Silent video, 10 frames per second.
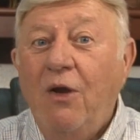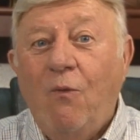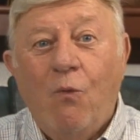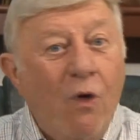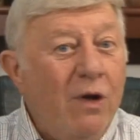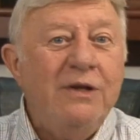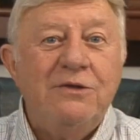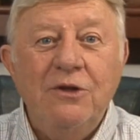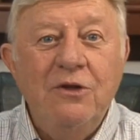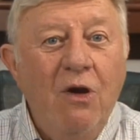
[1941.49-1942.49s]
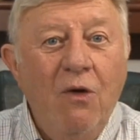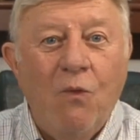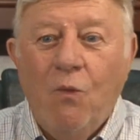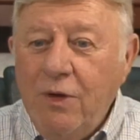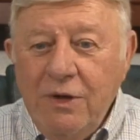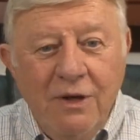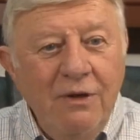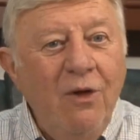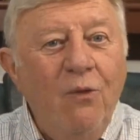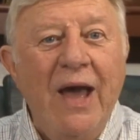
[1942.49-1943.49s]
wanted to know, wanted to
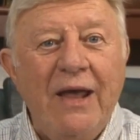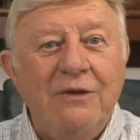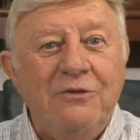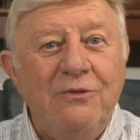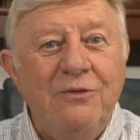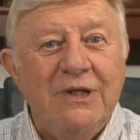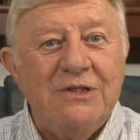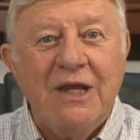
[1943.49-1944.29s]
know how to do this.